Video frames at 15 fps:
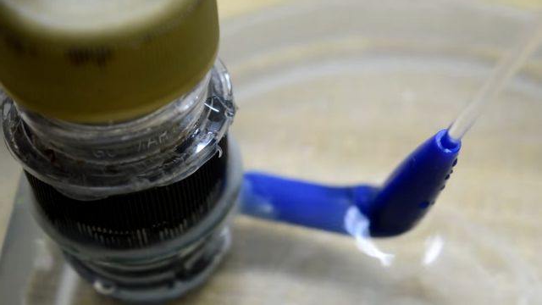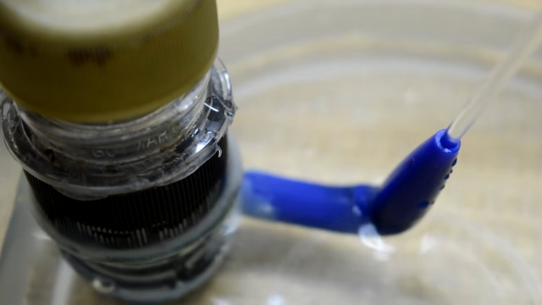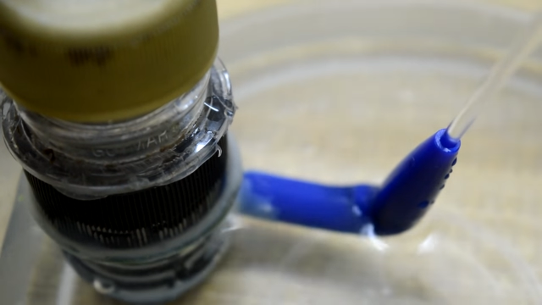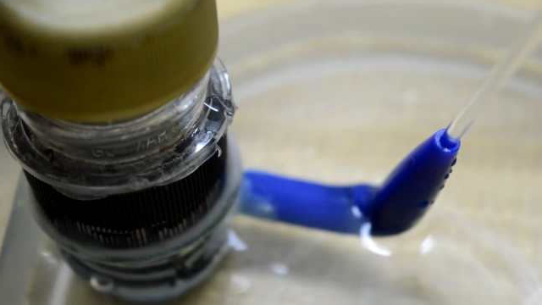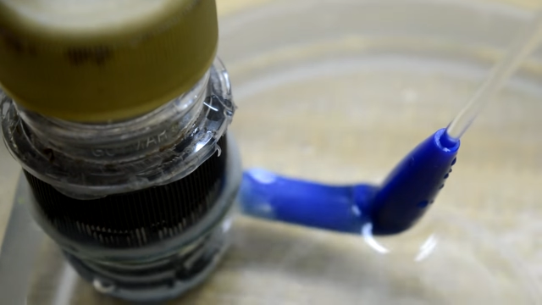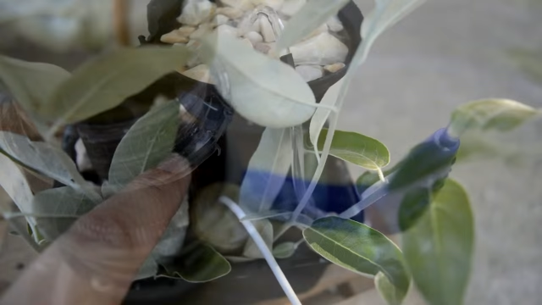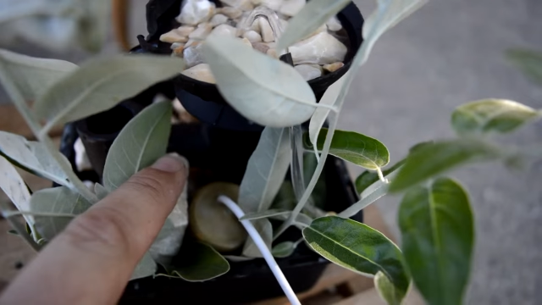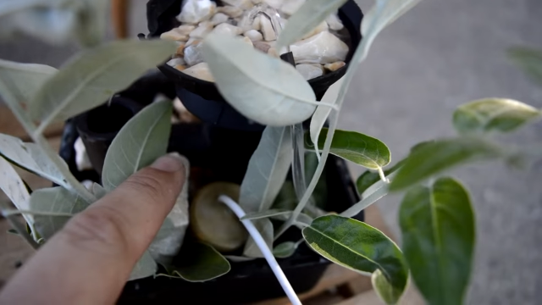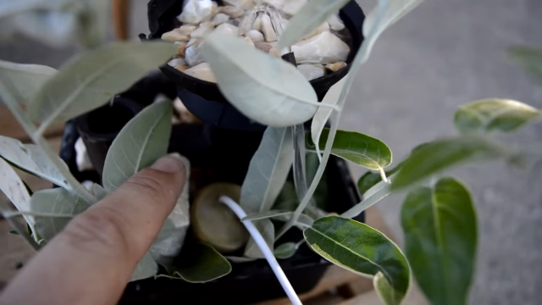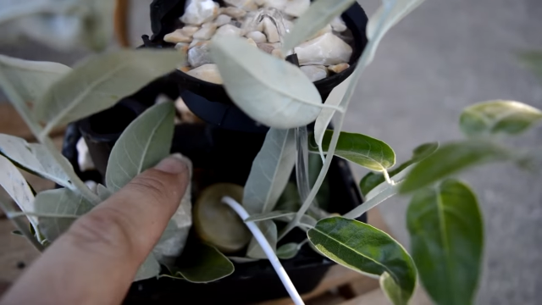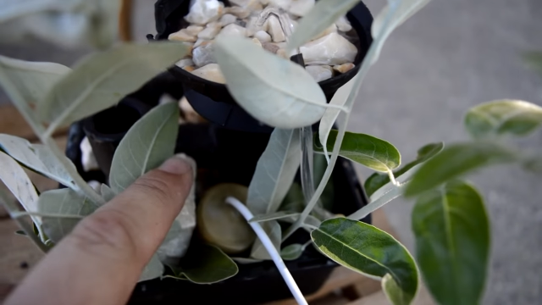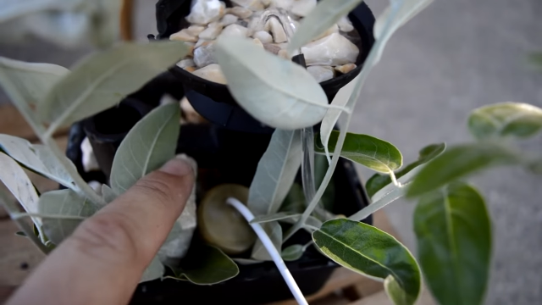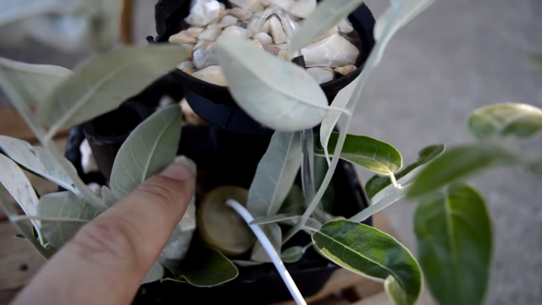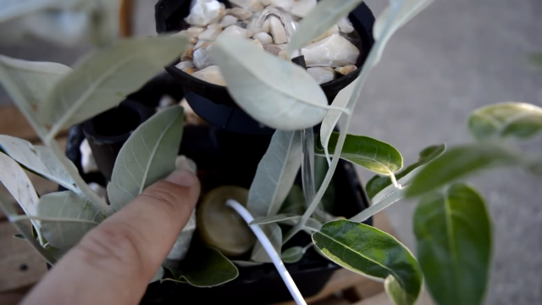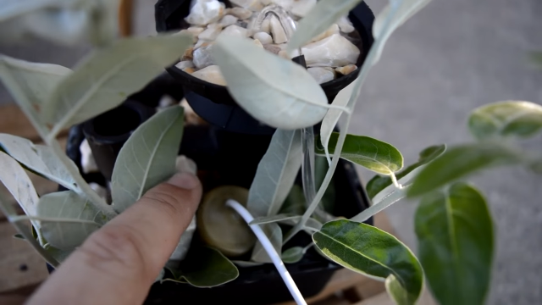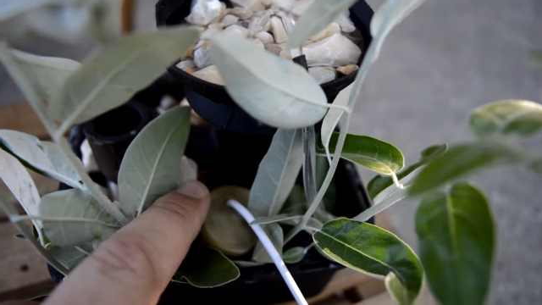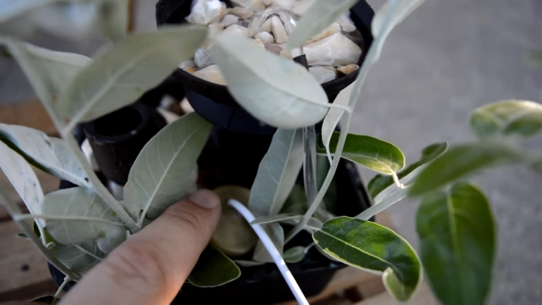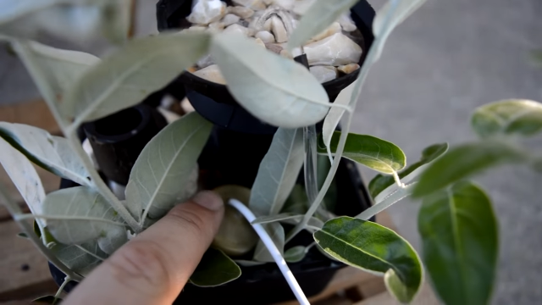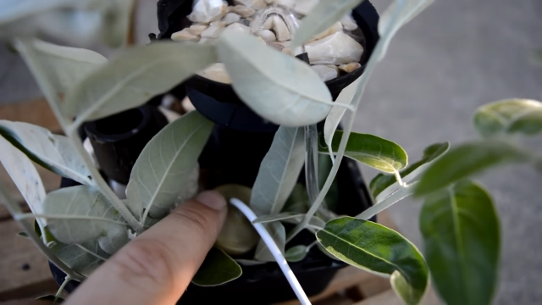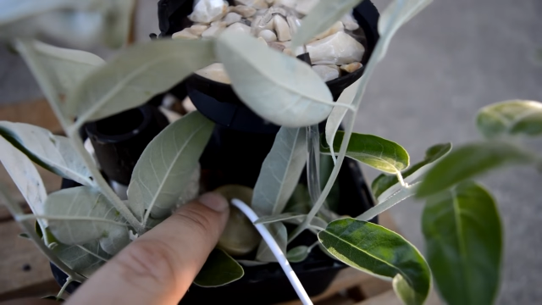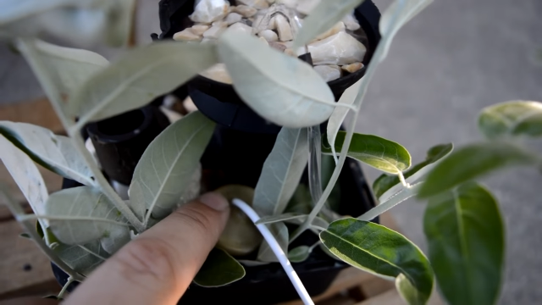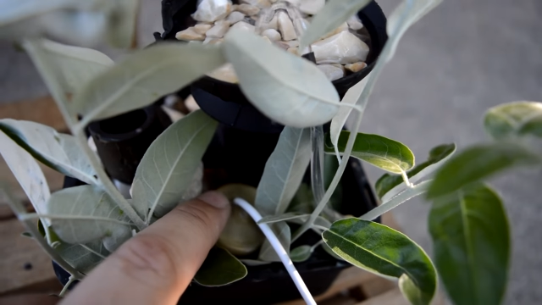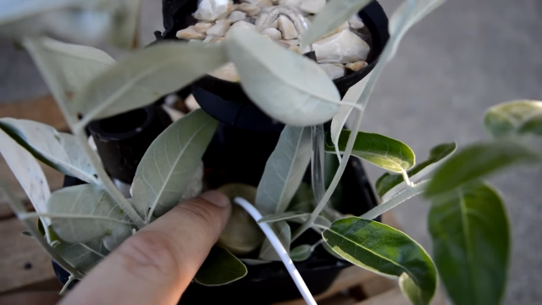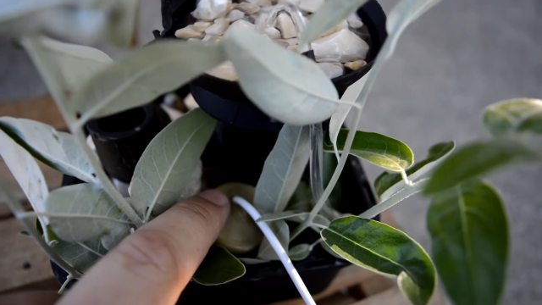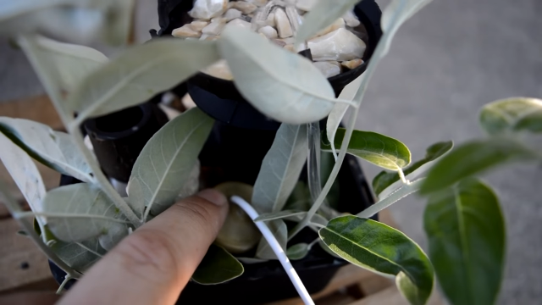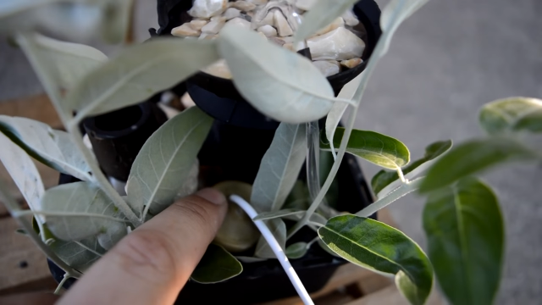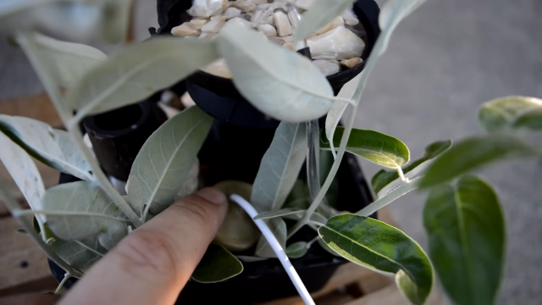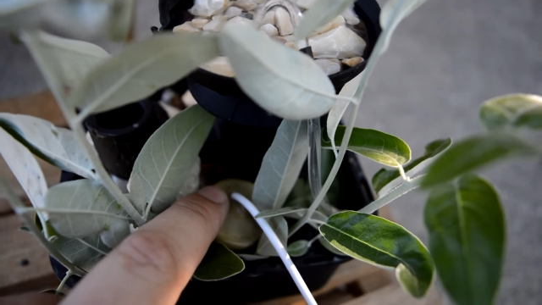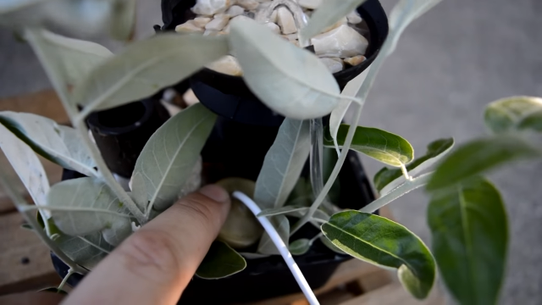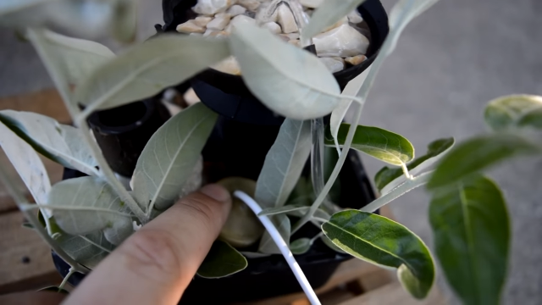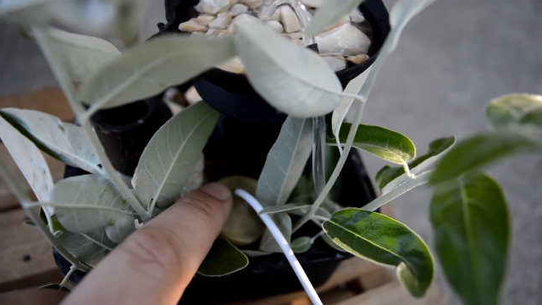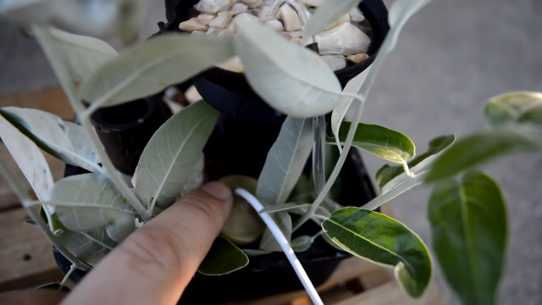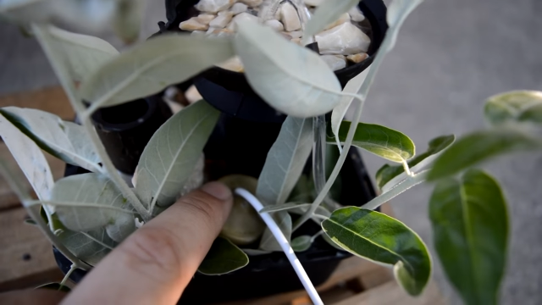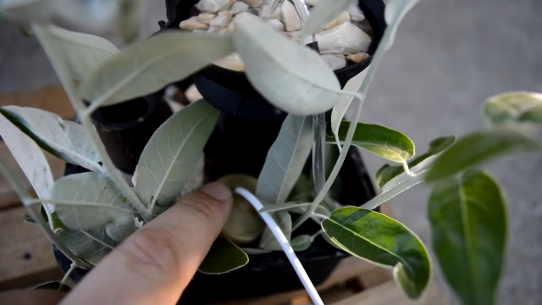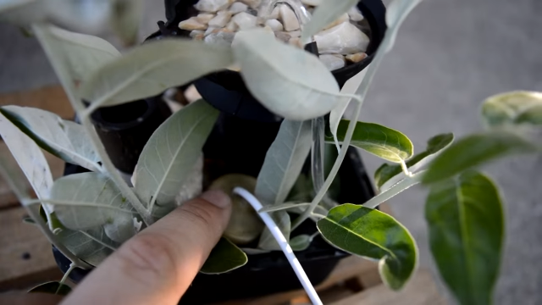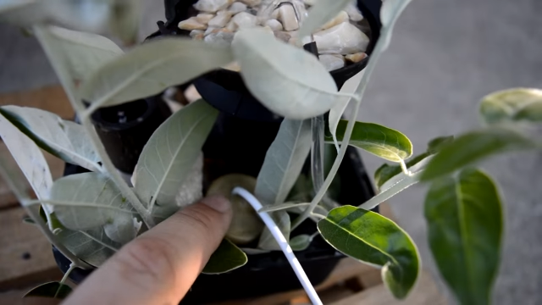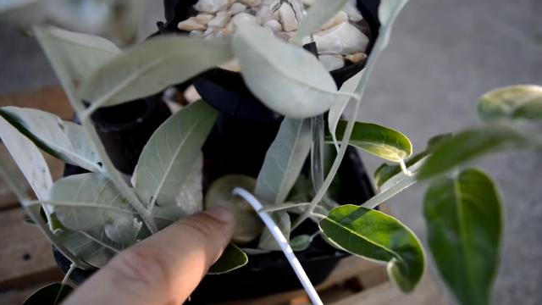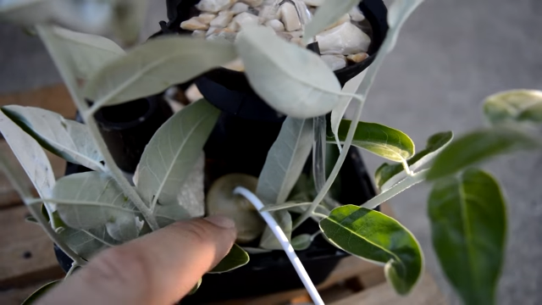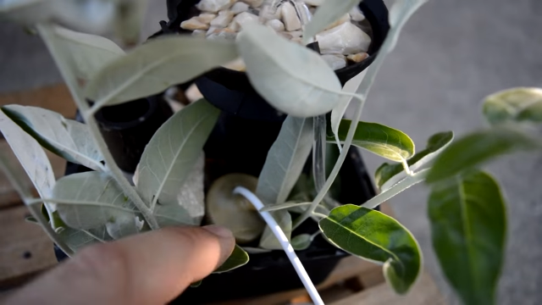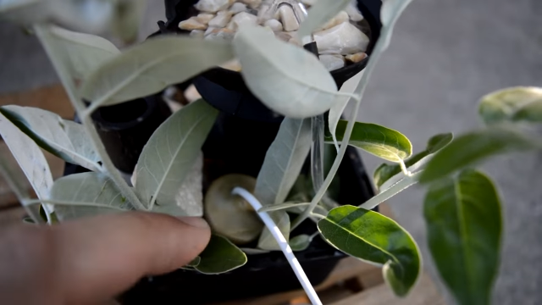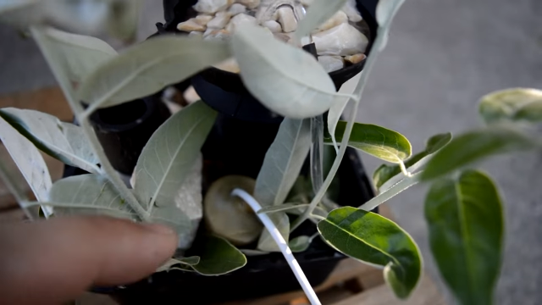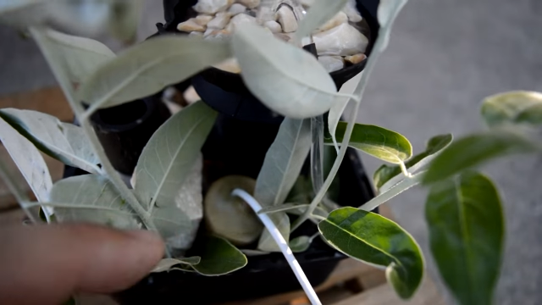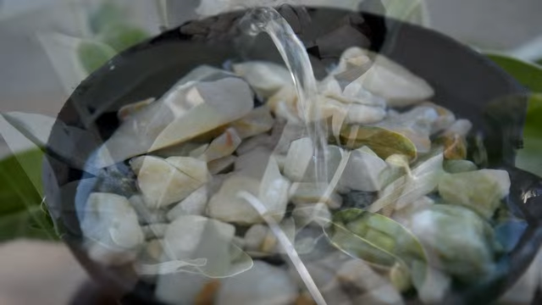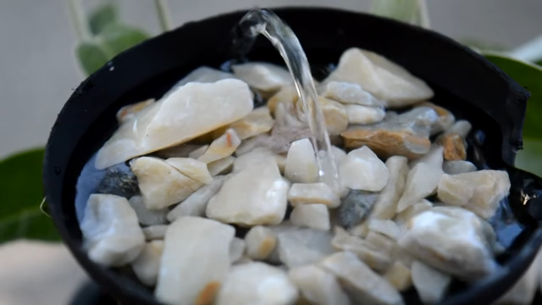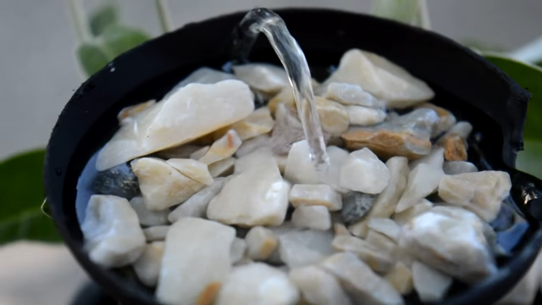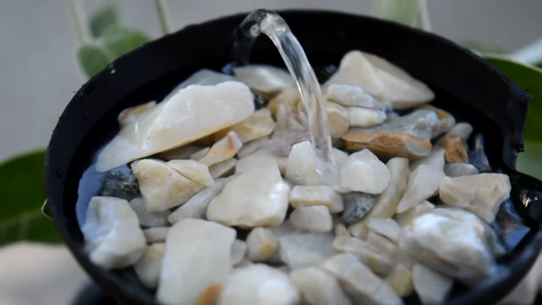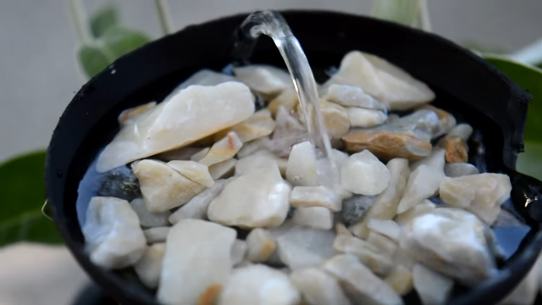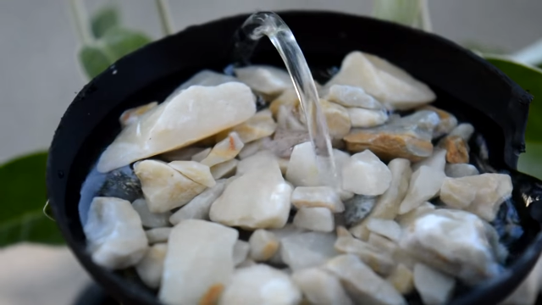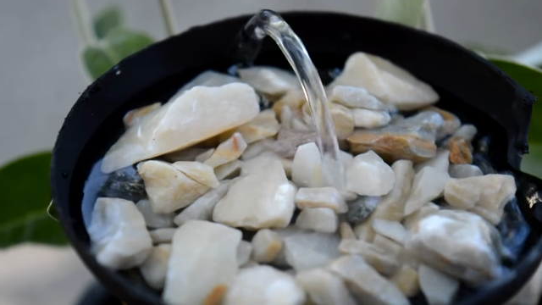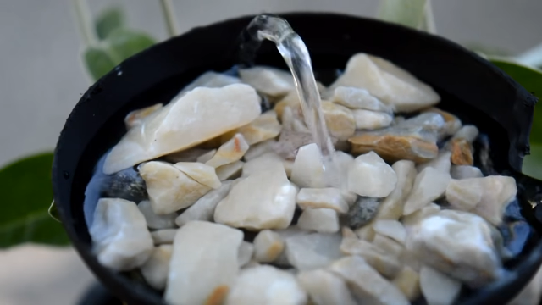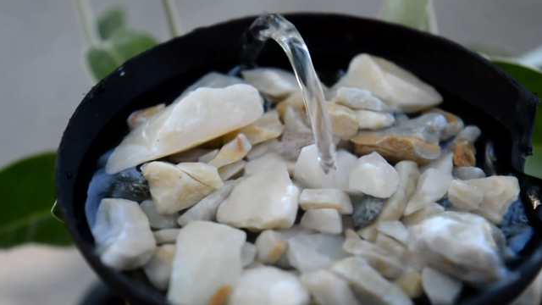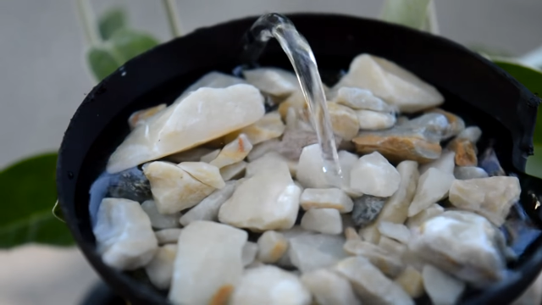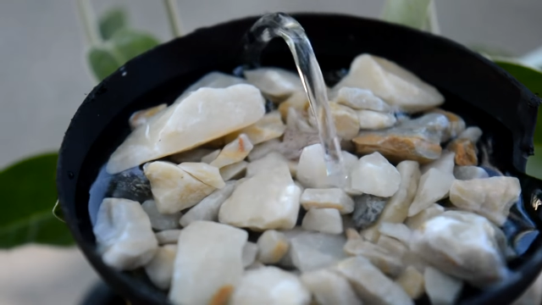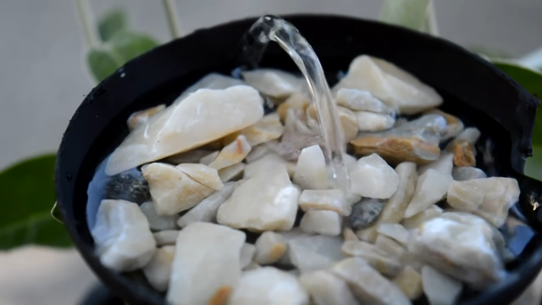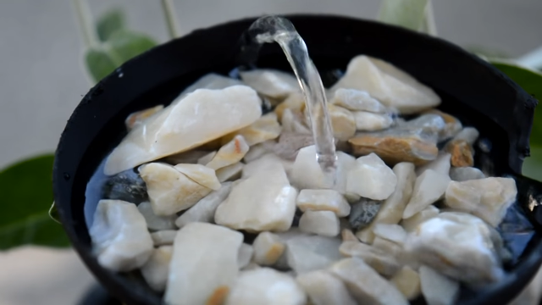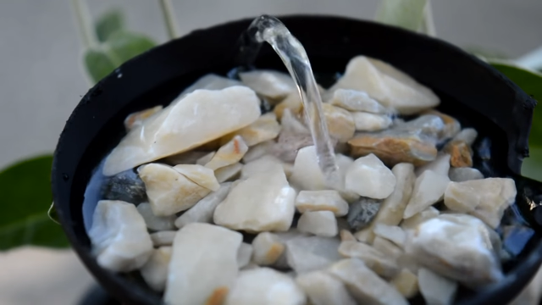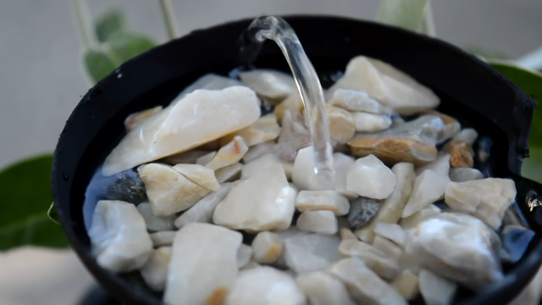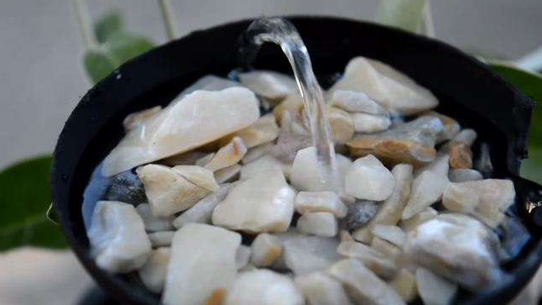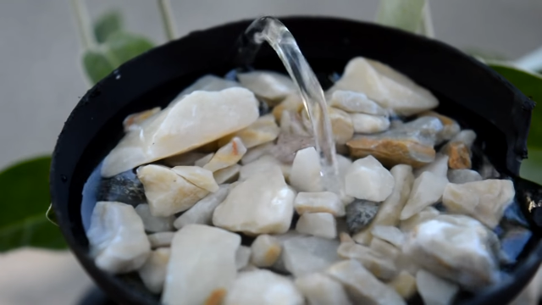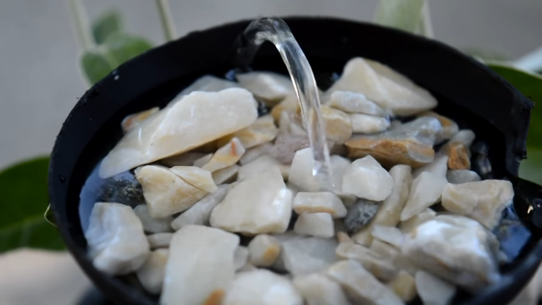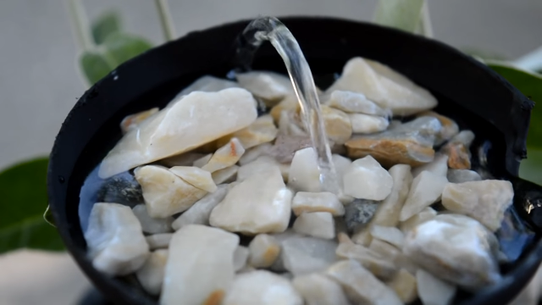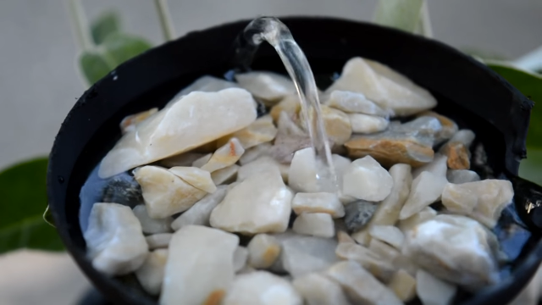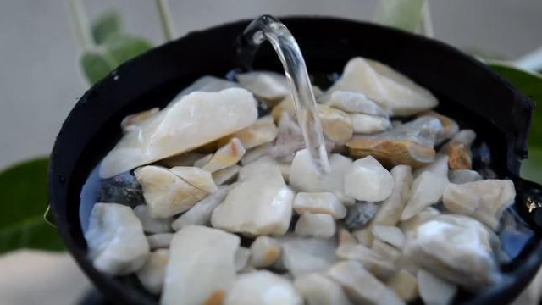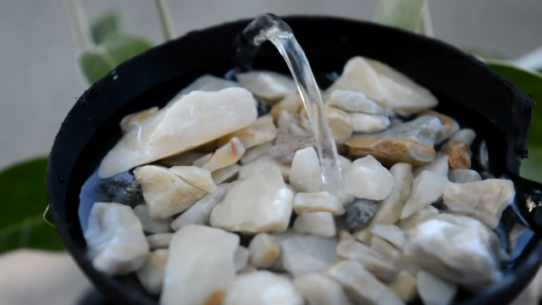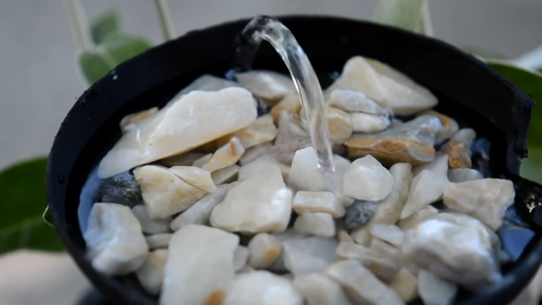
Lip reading: No face is visible, so there are no lips to read.